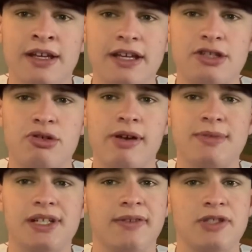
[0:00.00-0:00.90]

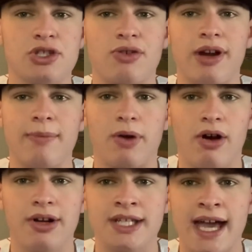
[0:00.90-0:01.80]
Instagram, TikTok, Instagram.
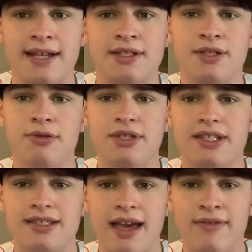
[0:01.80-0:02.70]
Call or text
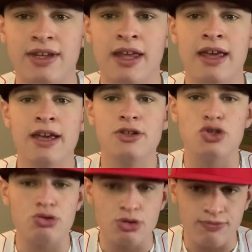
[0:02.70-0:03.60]

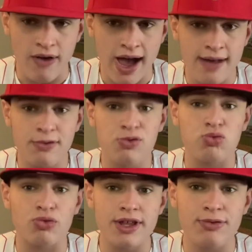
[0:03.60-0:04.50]

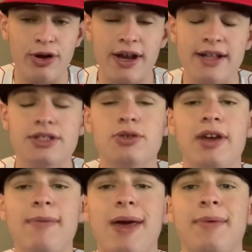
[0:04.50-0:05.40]

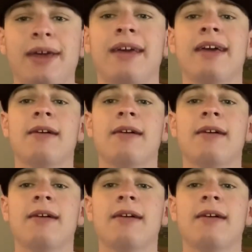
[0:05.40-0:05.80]
267-225-3392. Email me.